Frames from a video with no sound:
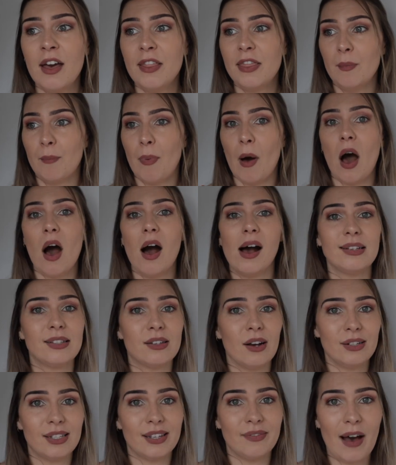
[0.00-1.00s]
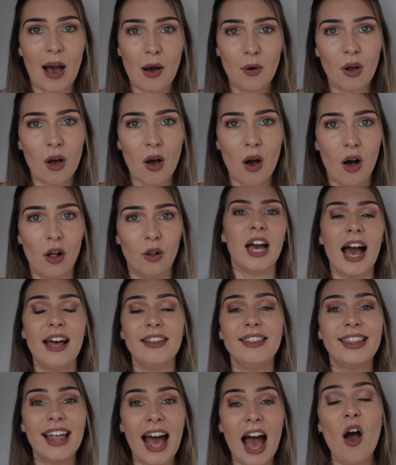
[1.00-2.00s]
the bar has lots of alcohol,
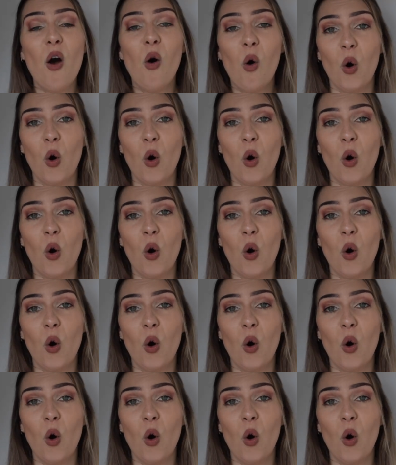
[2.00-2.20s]
and that